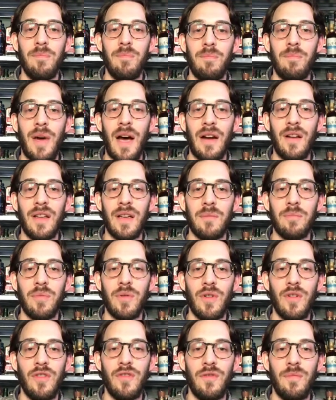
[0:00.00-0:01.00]
bottling
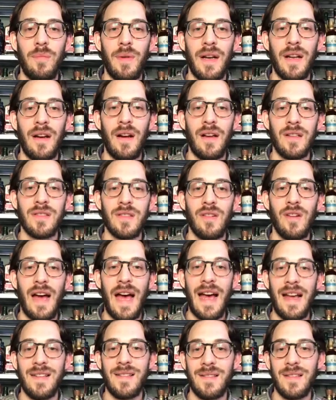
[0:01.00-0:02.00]
proof, but it also
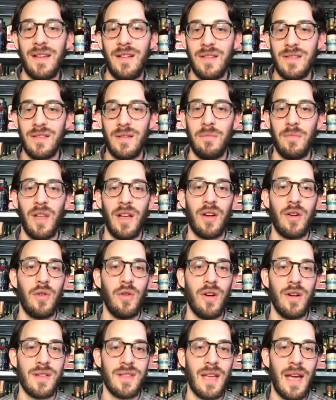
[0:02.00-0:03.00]
has, you know, some
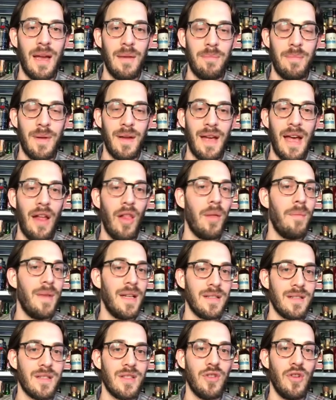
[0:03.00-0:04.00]
liqueur type
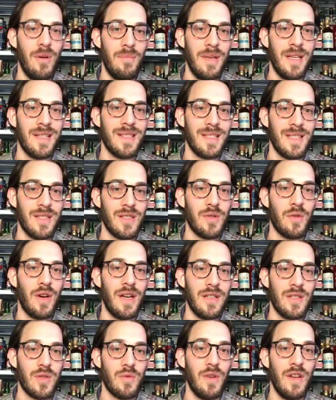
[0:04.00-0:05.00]
elements to it because it is
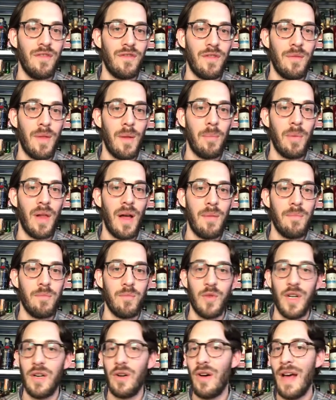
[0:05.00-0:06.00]
quite sweet from the
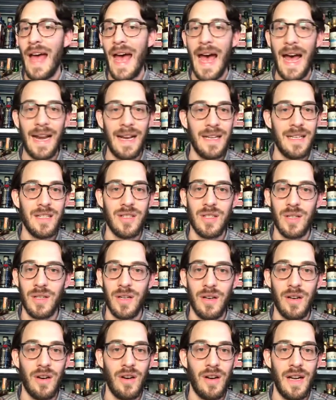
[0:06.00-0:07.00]
plum. We don't add any
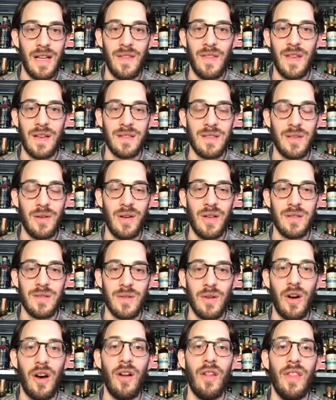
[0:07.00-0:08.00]
sugar or anything to it.
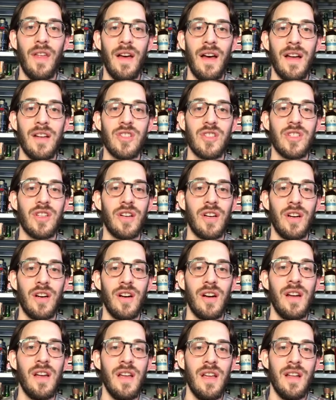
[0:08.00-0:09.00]
So all the
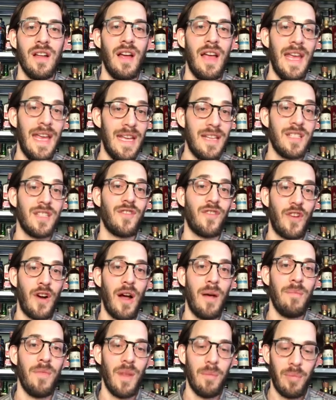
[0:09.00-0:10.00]
sugar is
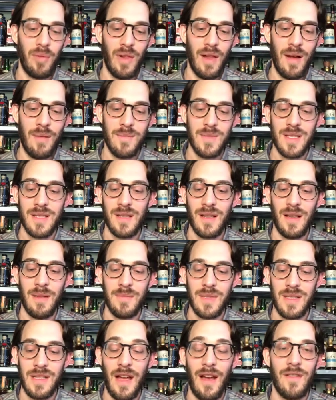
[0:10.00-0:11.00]
from the plums
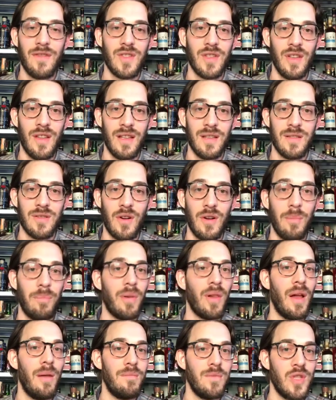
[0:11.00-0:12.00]
themselves. So that's sort of
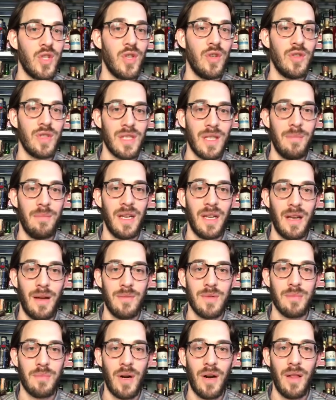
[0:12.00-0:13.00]
plum juice that
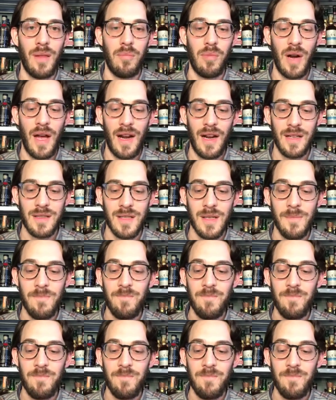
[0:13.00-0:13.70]
becomes part of the product.